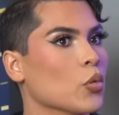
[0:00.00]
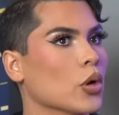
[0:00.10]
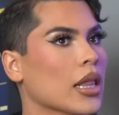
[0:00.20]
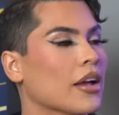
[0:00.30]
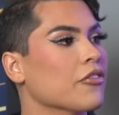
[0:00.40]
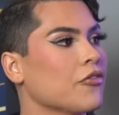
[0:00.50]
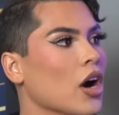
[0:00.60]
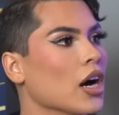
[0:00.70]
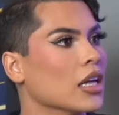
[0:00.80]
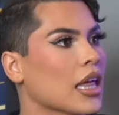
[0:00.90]
were like,
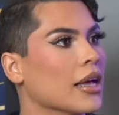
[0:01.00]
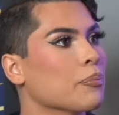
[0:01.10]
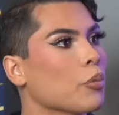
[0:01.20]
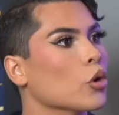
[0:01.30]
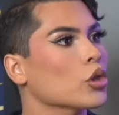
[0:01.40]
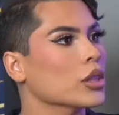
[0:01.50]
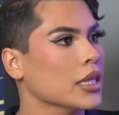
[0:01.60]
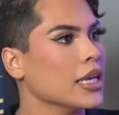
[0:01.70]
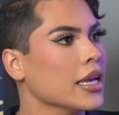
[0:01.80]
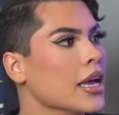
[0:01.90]
fuck, like, por
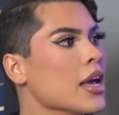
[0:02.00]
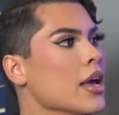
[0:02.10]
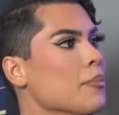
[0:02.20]
ti,